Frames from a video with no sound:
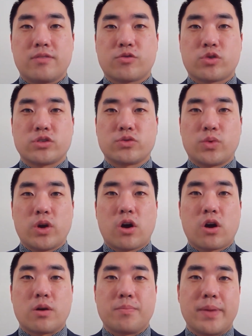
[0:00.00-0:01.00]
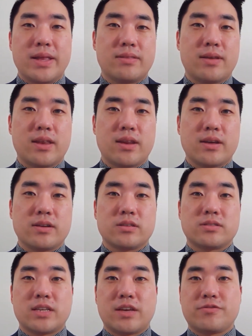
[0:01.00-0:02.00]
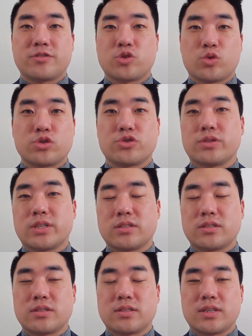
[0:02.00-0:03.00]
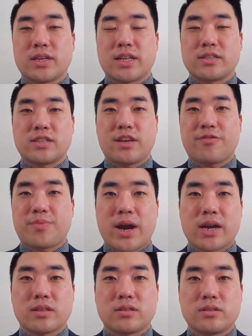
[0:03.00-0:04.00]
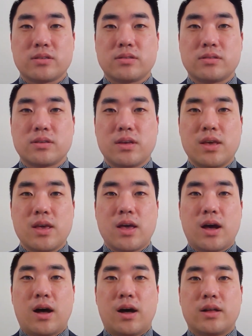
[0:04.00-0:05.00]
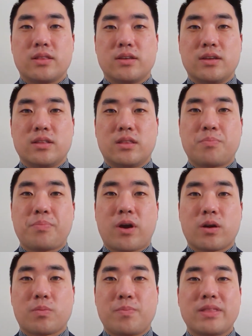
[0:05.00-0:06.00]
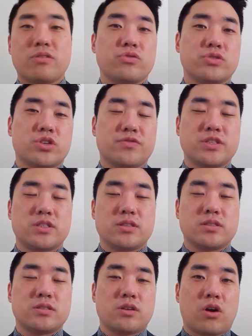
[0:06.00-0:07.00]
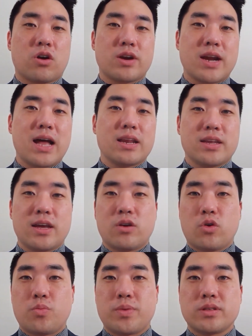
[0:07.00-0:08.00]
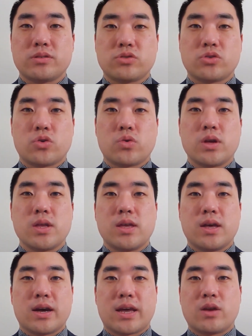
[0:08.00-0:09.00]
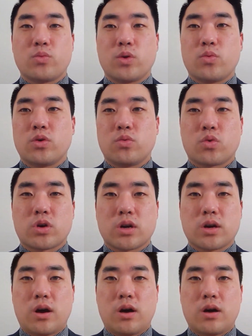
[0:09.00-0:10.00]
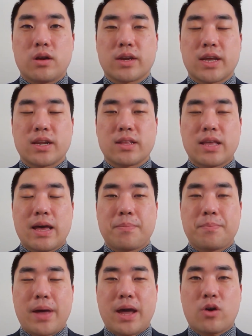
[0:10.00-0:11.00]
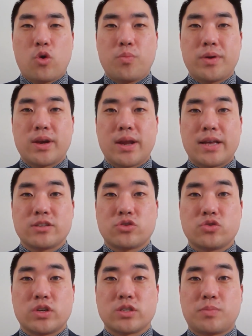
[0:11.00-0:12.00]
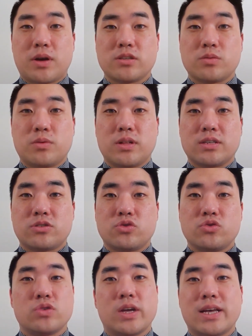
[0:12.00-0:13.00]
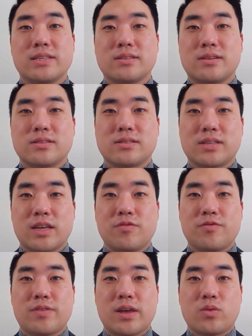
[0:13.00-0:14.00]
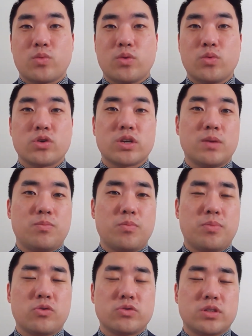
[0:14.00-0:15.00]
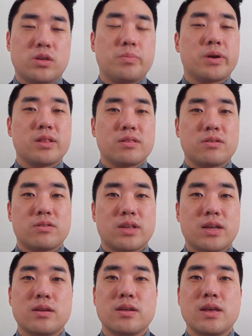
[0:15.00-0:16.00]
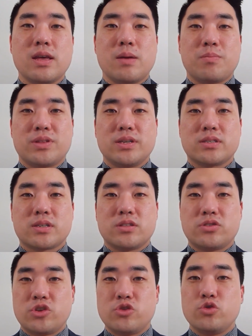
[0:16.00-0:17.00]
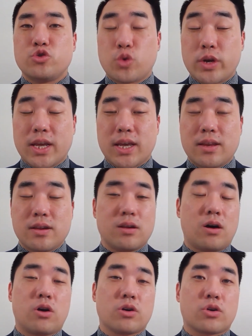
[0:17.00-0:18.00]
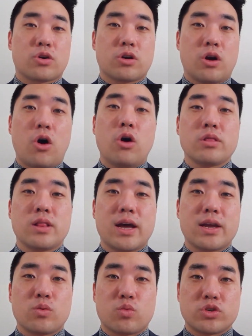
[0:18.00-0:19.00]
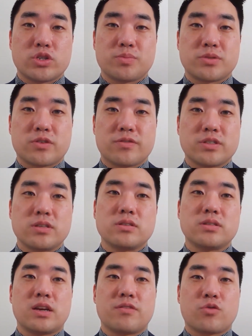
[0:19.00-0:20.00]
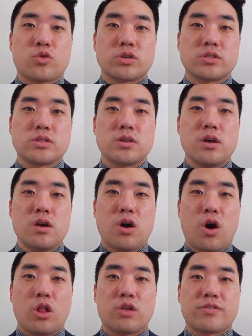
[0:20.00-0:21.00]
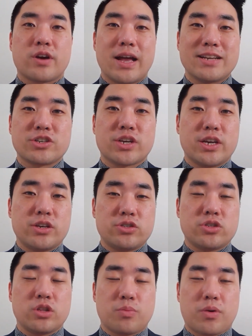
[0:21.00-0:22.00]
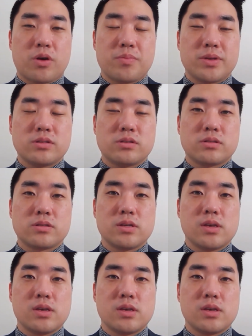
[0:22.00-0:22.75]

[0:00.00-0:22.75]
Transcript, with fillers: of course, we are maintaining safe social distancing and safe practices. Uh, the departmental services are not yet open, so again, we will work on getting that back open as soon as possible, as soon as it is safe, and we will keep you posted. But until then, please continue joining in on our online worship services and, of course, all of our education departments.